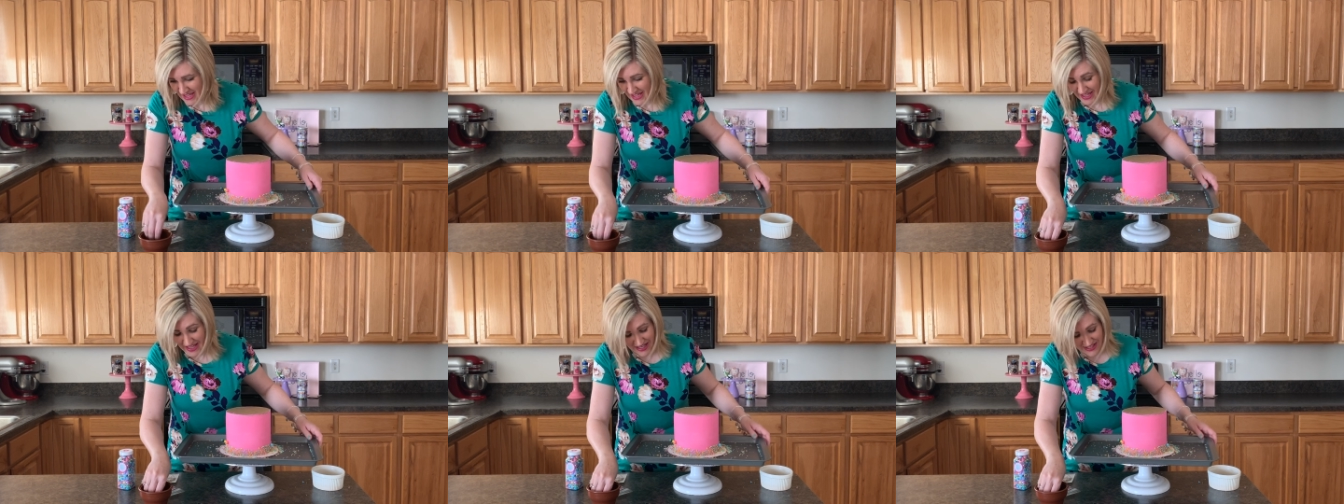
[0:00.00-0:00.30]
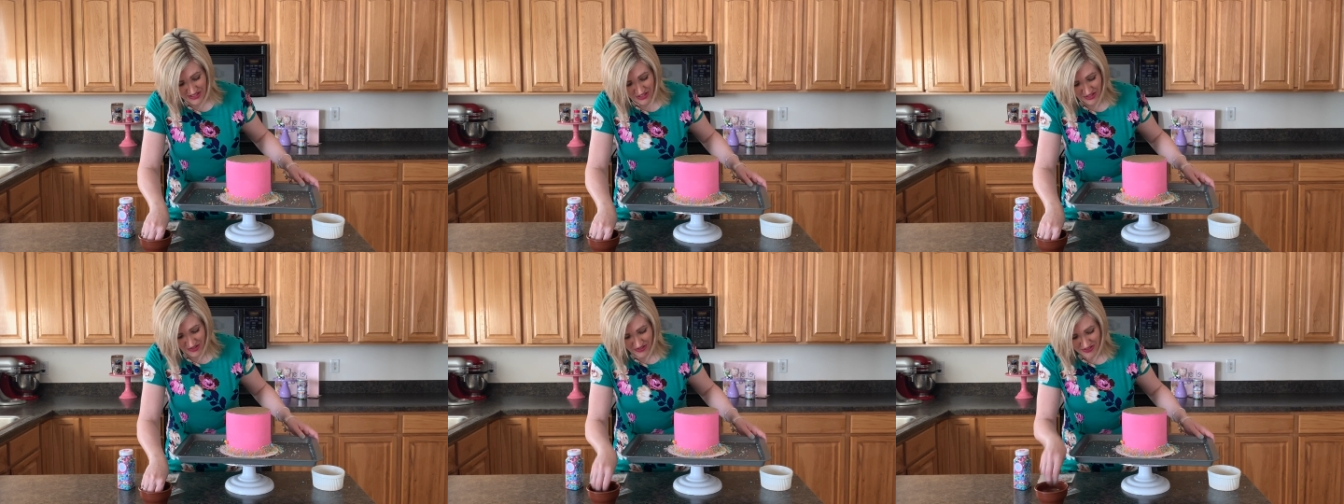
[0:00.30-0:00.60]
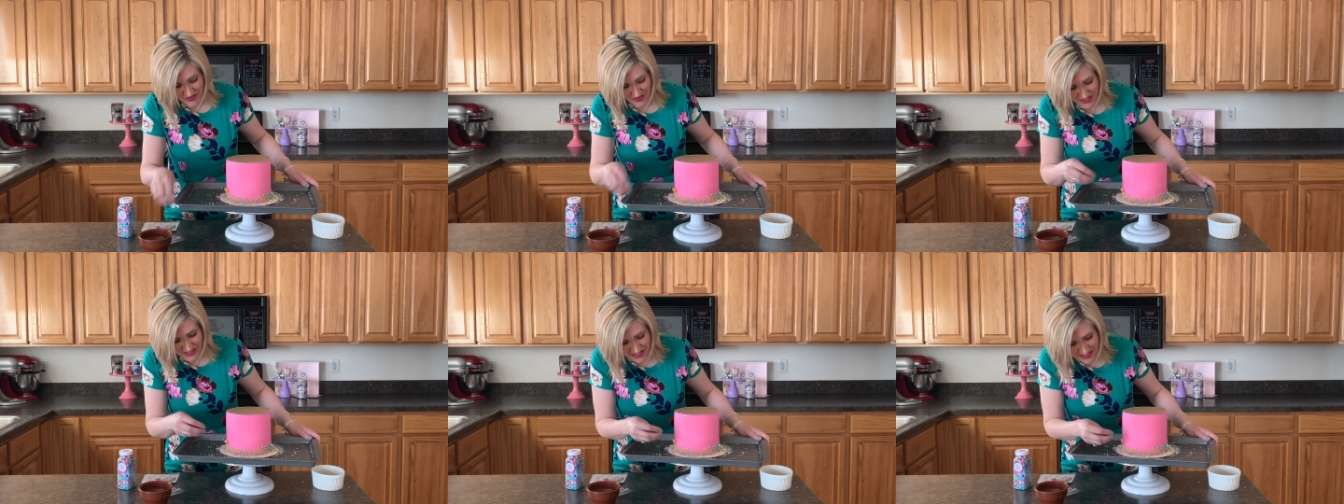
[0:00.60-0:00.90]
I told
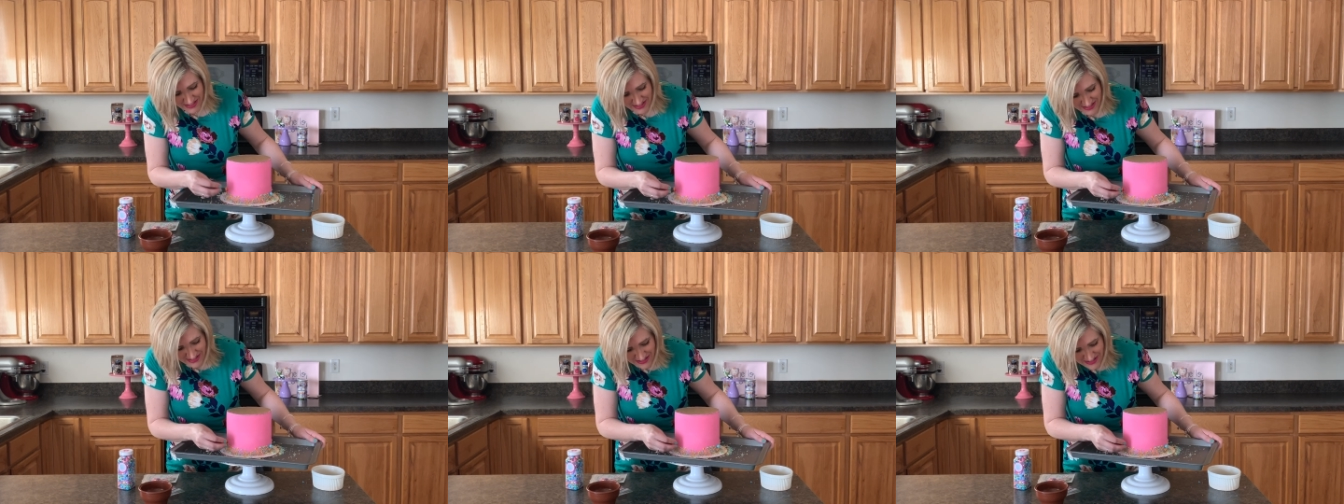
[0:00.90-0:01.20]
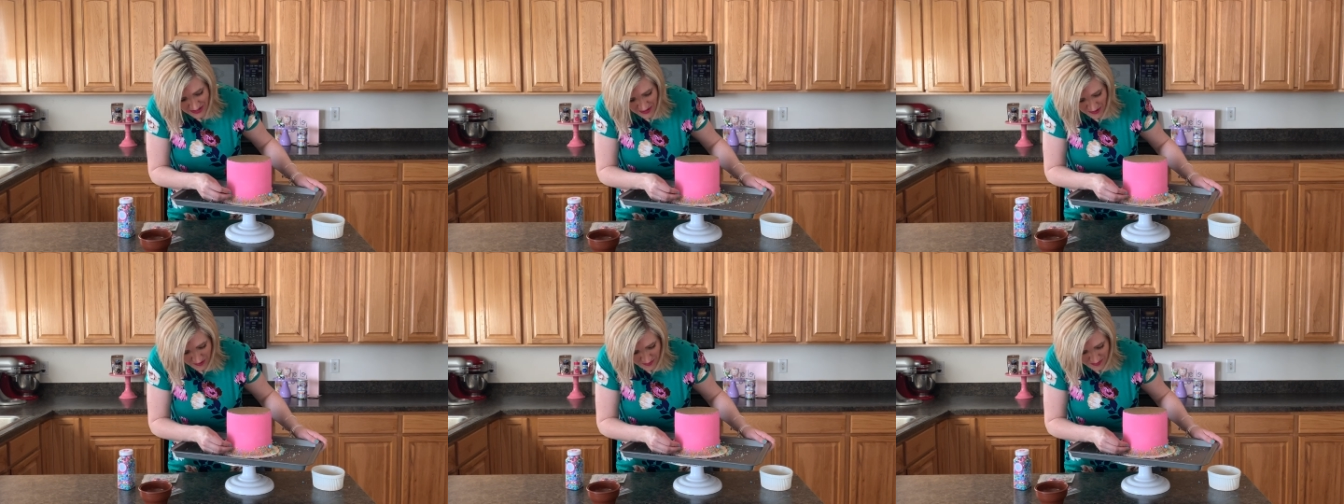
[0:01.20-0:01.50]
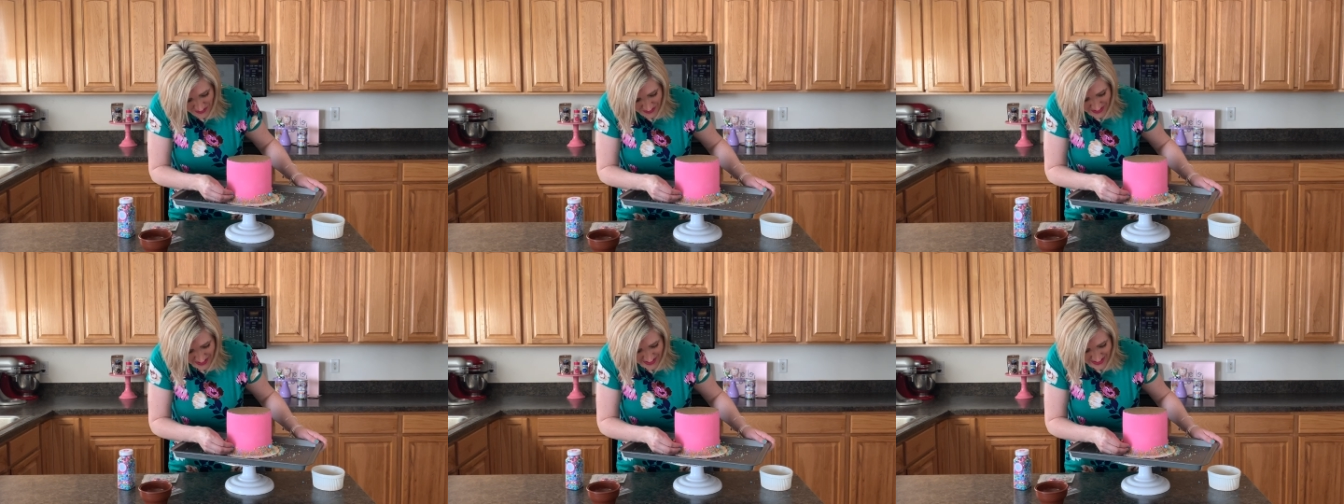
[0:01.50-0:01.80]
you it's
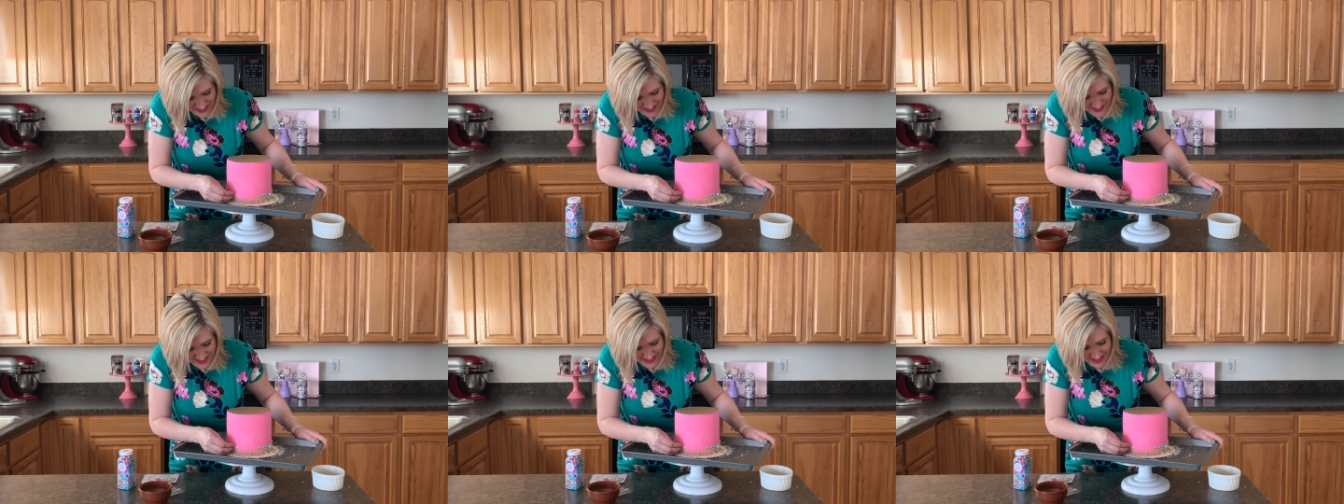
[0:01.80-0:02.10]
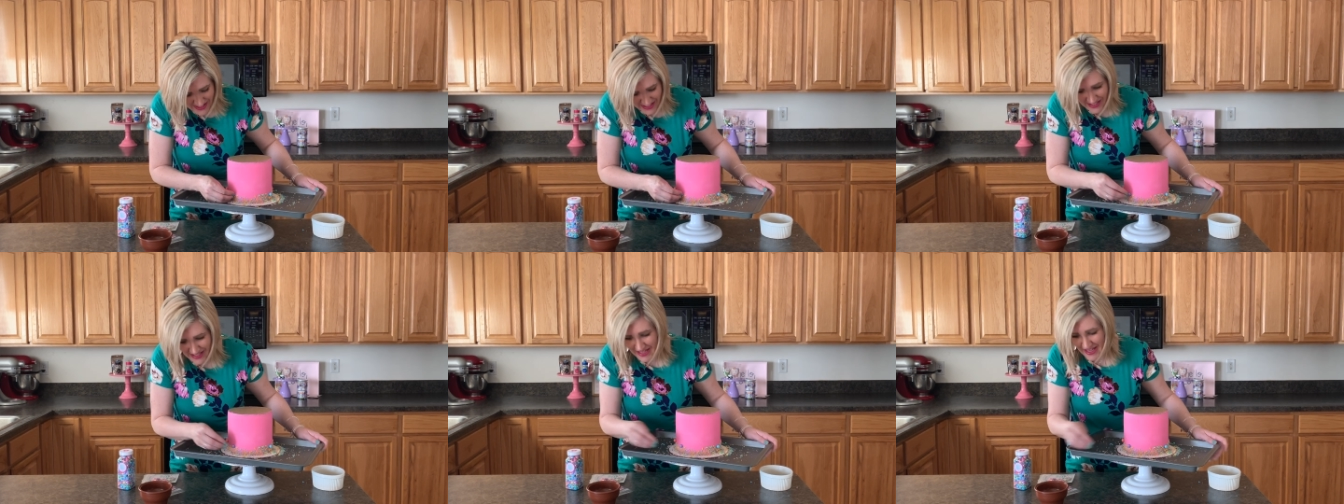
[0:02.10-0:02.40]
super easy